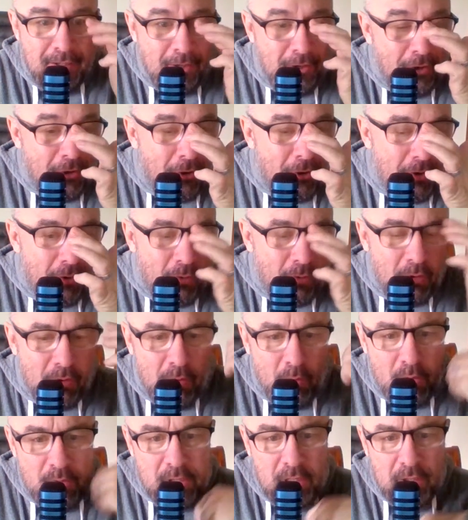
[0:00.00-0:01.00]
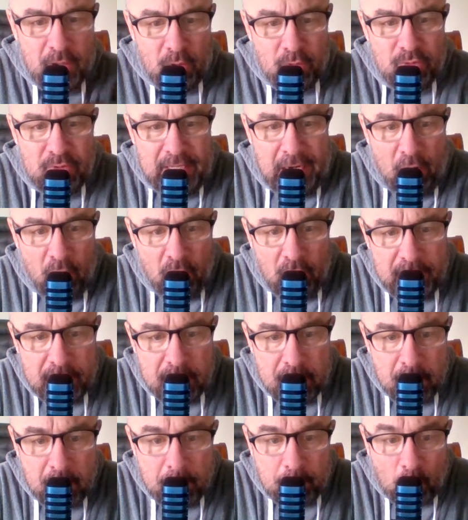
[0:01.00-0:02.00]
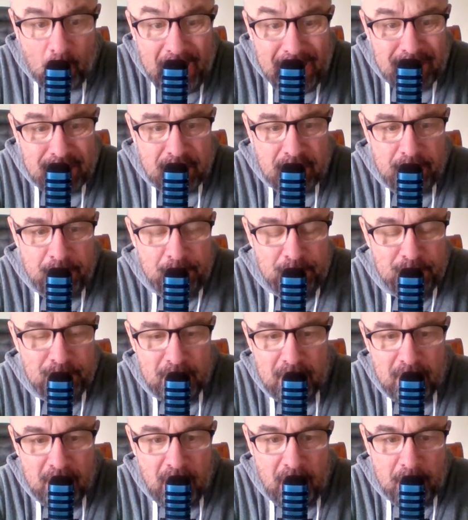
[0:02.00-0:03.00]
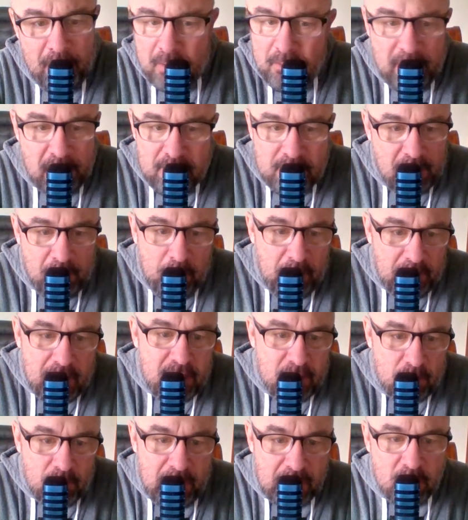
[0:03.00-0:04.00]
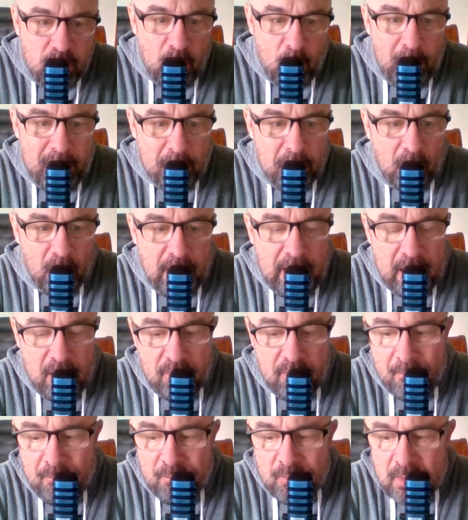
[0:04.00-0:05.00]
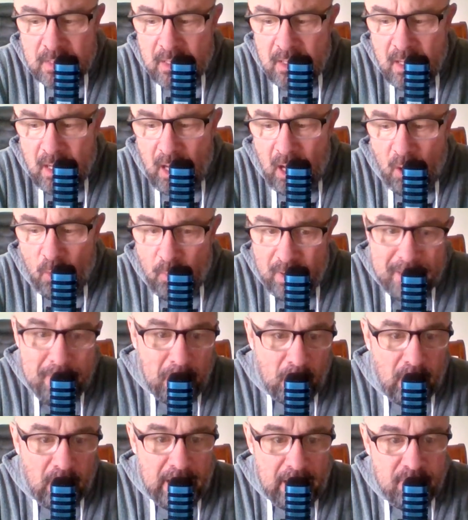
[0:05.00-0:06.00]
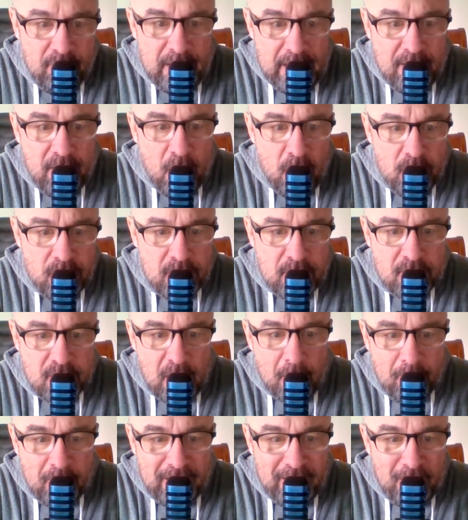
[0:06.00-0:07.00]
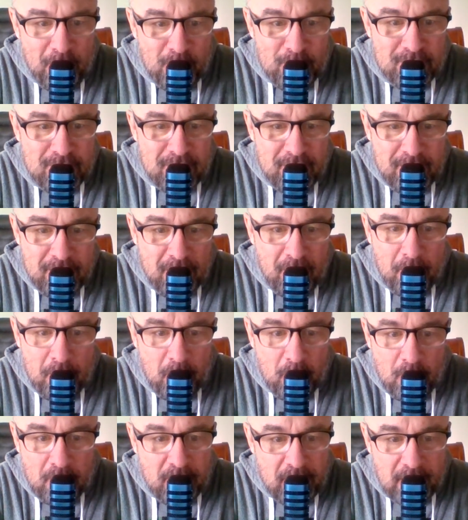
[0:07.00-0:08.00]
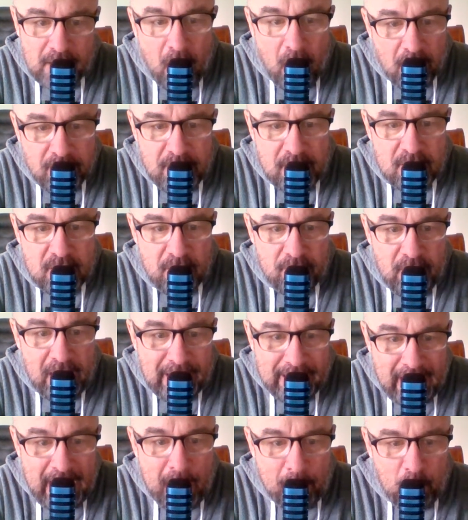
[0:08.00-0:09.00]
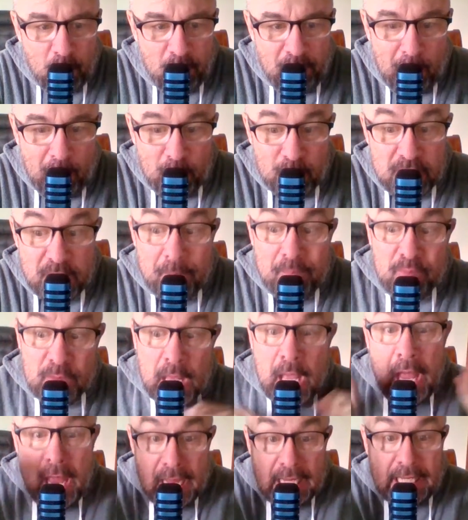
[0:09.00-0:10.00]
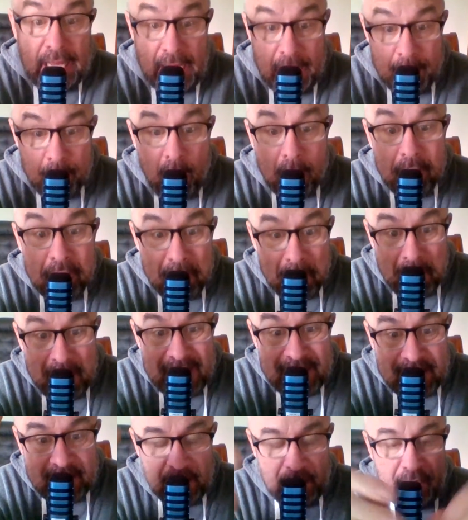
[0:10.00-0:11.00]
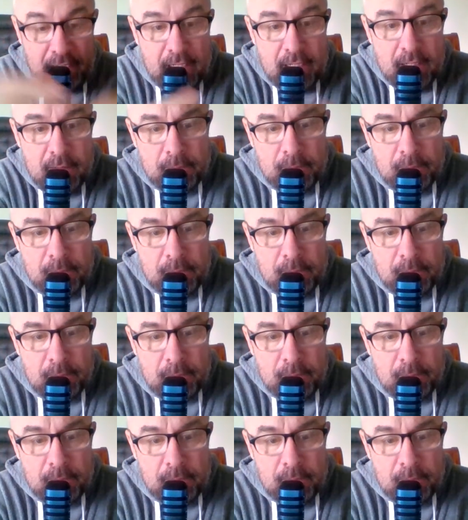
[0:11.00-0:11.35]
or the little derelict Brett, and that's what we believe. We believe he knows something that was what the contents of that camera that came up missing